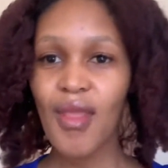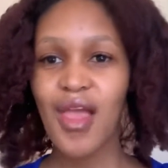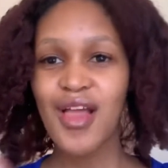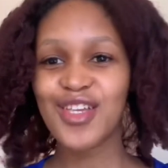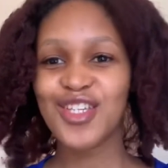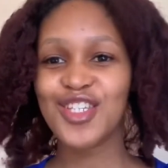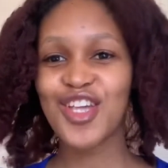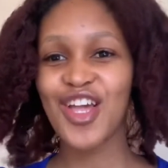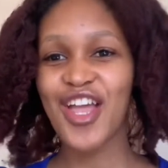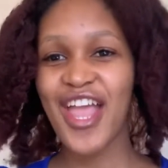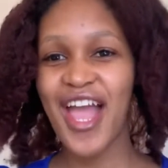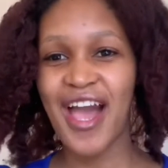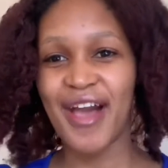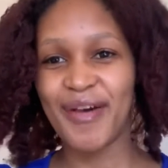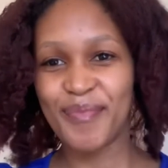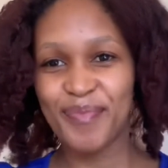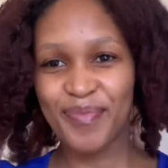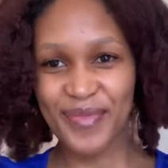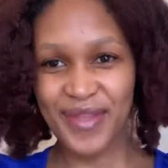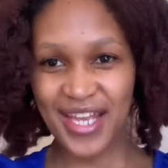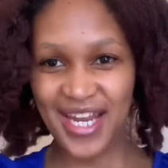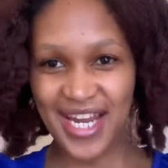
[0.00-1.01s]
So yeah,
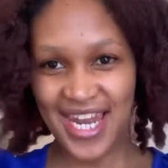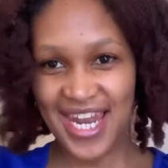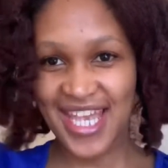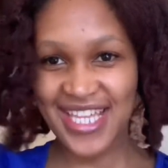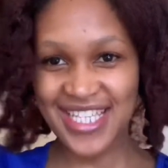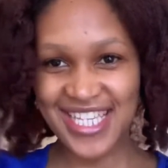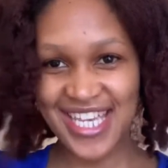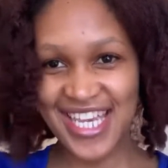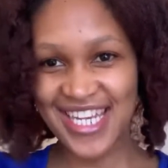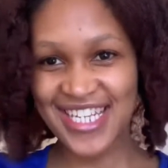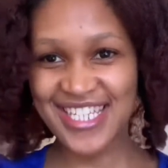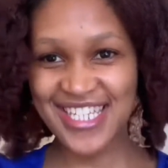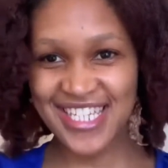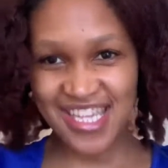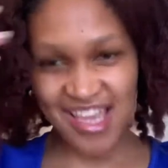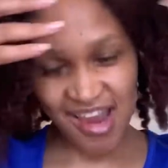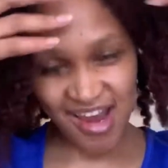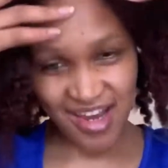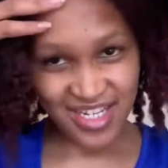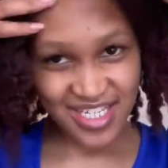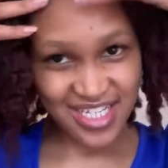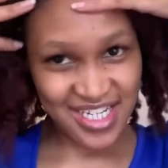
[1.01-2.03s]
let's get
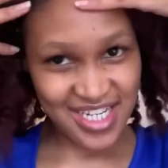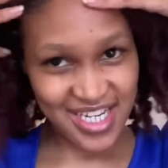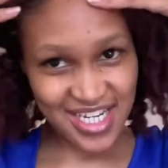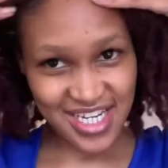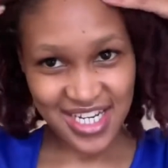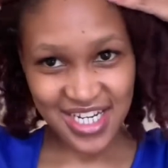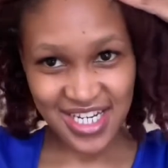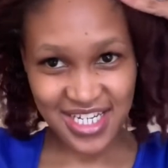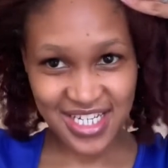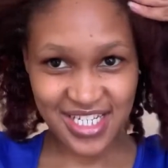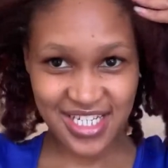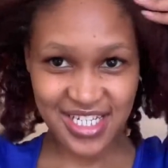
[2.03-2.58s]
started.